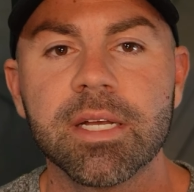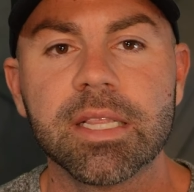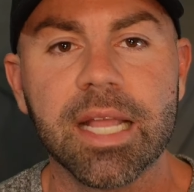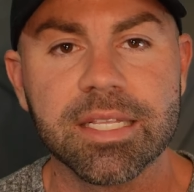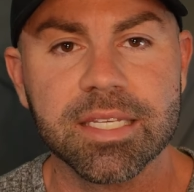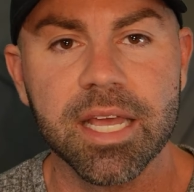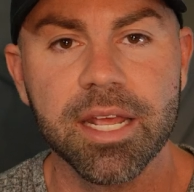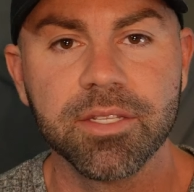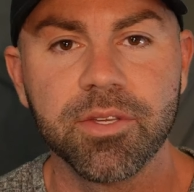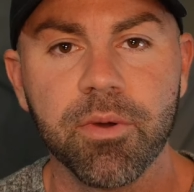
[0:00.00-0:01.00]
Let's get
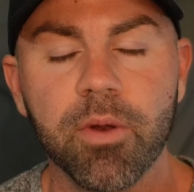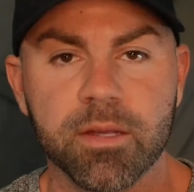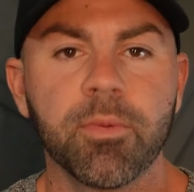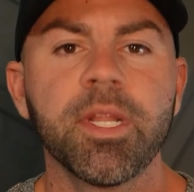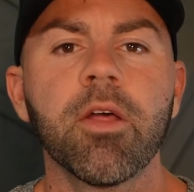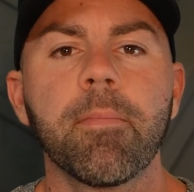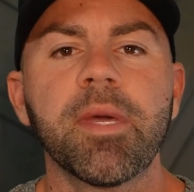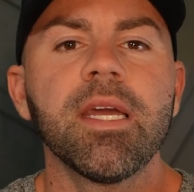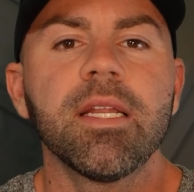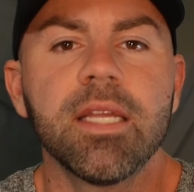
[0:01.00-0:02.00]
into it. So we know that
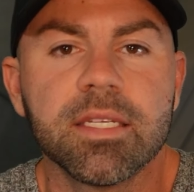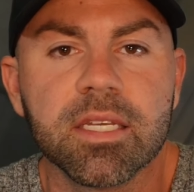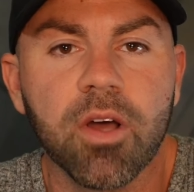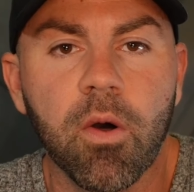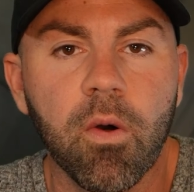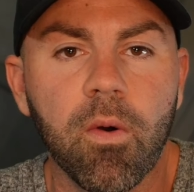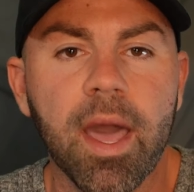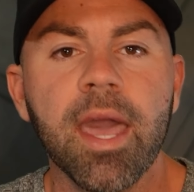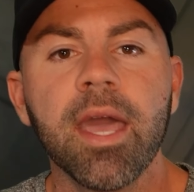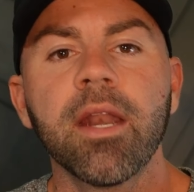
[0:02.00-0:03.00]
PEDs as a whole
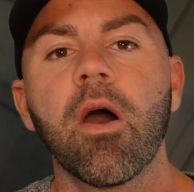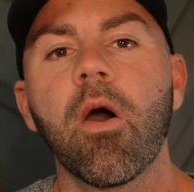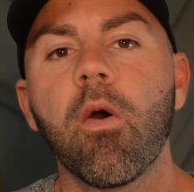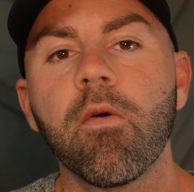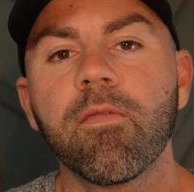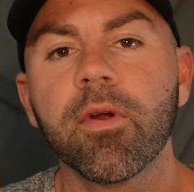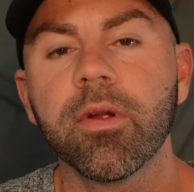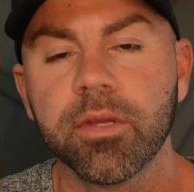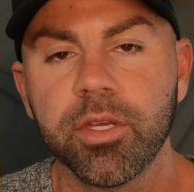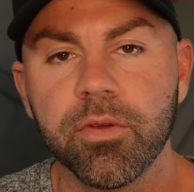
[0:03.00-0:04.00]
and
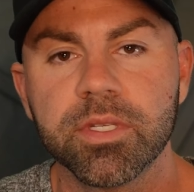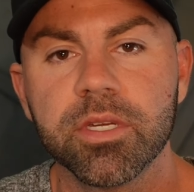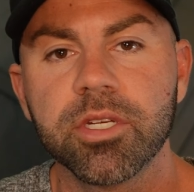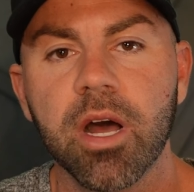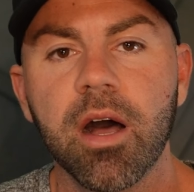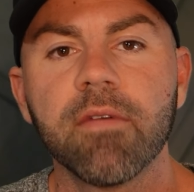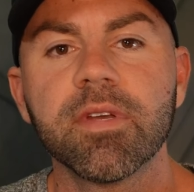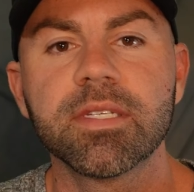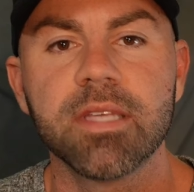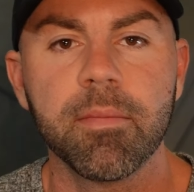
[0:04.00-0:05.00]
over usage of
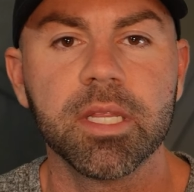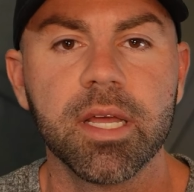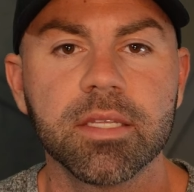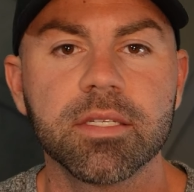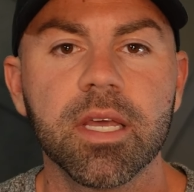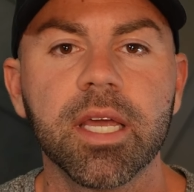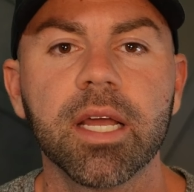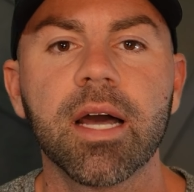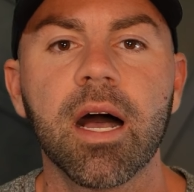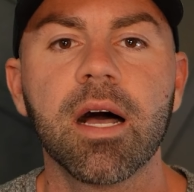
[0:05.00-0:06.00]
stimulants
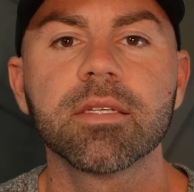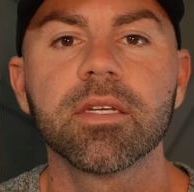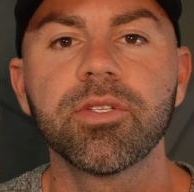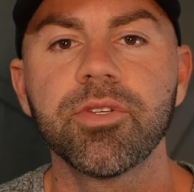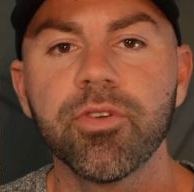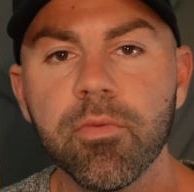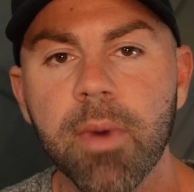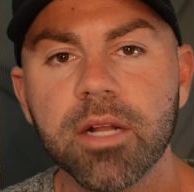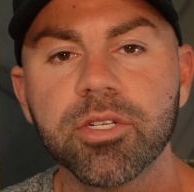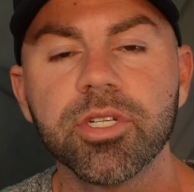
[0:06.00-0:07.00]
can cause too
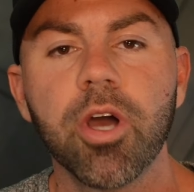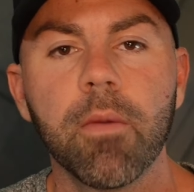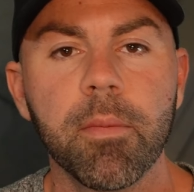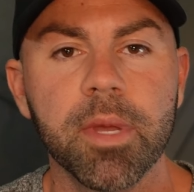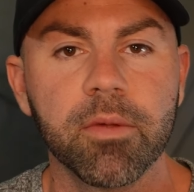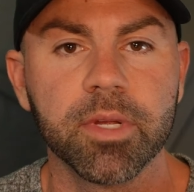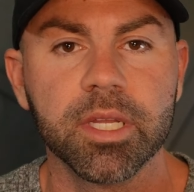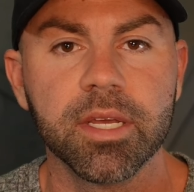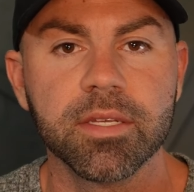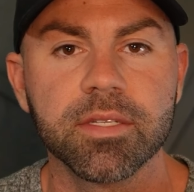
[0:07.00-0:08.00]
much dopamine
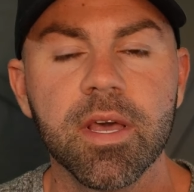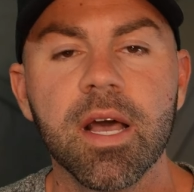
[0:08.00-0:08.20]
release,